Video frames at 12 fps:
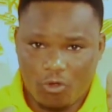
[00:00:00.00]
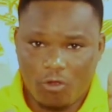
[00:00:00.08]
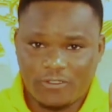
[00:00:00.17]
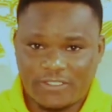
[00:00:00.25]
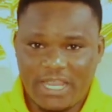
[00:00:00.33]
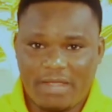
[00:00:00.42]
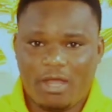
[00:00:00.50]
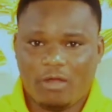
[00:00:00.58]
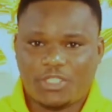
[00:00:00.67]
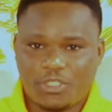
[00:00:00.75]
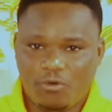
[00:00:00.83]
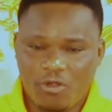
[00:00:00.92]
or say
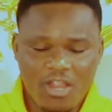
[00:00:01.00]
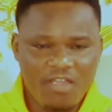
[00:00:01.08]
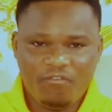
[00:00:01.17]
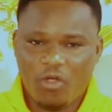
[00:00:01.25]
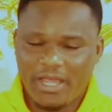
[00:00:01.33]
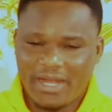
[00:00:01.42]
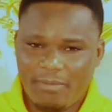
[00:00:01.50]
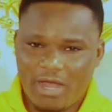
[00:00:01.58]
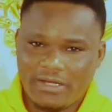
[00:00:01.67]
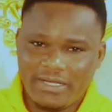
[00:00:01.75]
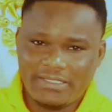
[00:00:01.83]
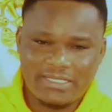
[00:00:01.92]
about you, forget
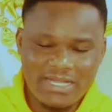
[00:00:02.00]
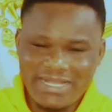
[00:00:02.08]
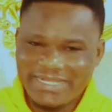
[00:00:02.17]
about it.